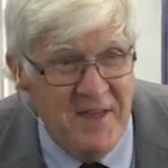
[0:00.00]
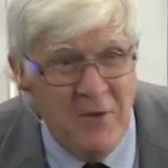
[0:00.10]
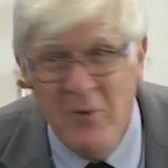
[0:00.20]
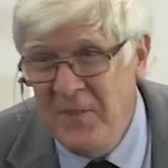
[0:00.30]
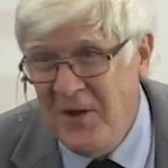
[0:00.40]

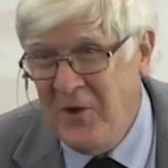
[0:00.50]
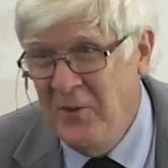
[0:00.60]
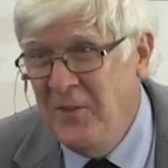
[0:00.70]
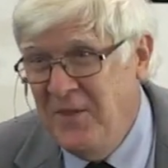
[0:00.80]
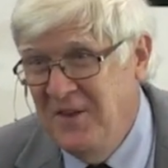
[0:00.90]
than what the
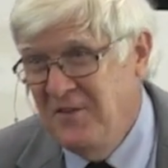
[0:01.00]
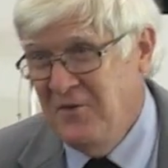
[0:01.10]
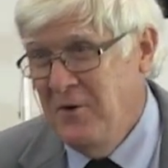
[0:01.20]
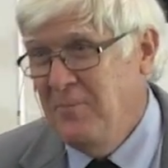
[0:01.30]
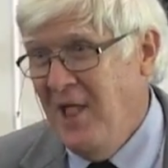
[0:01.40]

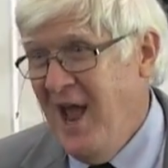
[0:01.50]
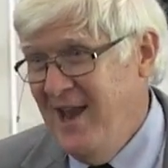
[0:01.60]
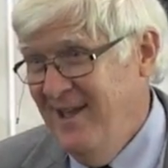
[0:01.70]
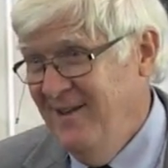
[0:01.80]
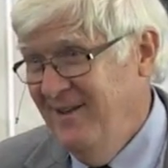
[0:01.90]
Corinthians are
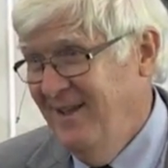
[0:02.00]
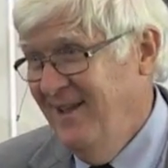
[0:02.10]
applying it.